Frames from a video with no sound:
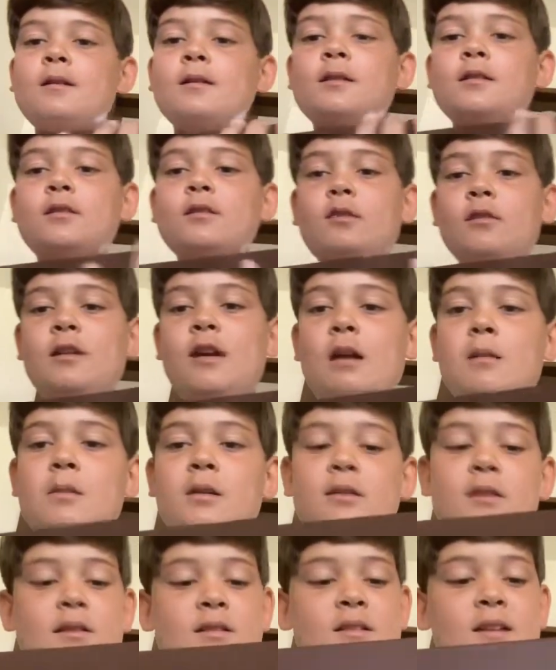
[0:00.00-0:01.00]
So it came
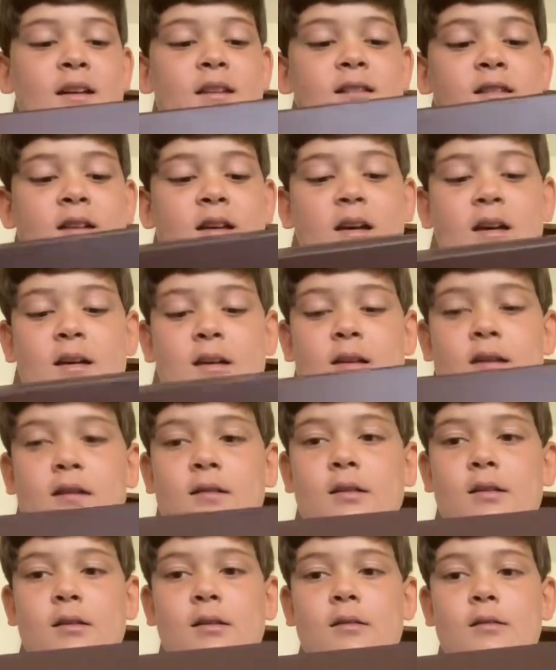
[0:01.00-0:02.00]
in this nice
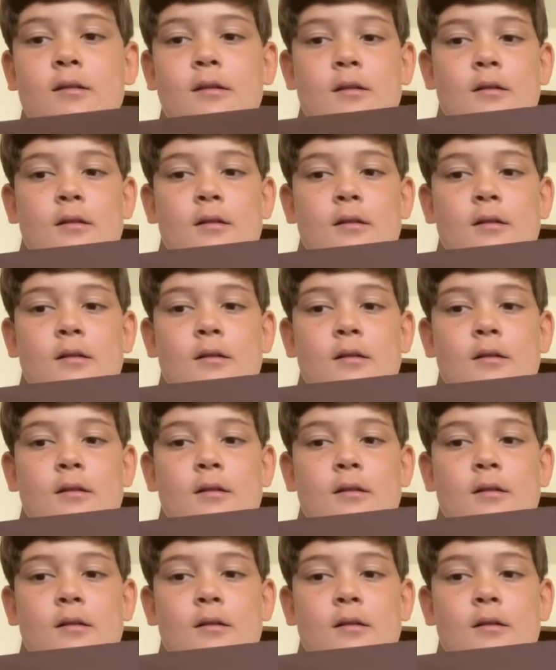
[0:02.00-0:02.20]
case